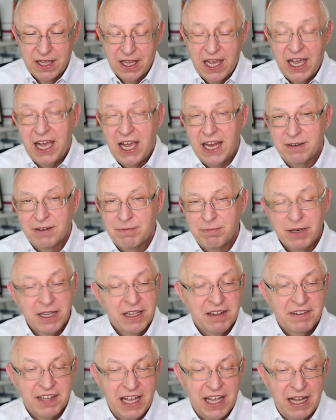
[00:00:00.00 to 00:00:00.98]
And
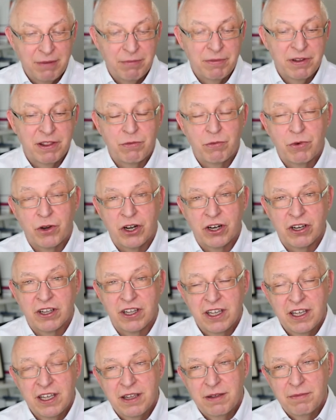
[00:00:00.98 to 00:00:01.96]
please help with the work.
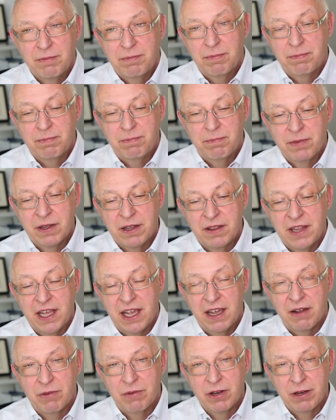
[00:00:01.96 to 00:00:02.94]

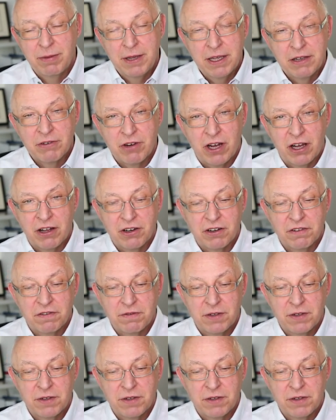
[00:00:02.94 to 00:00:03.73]
There will be a round of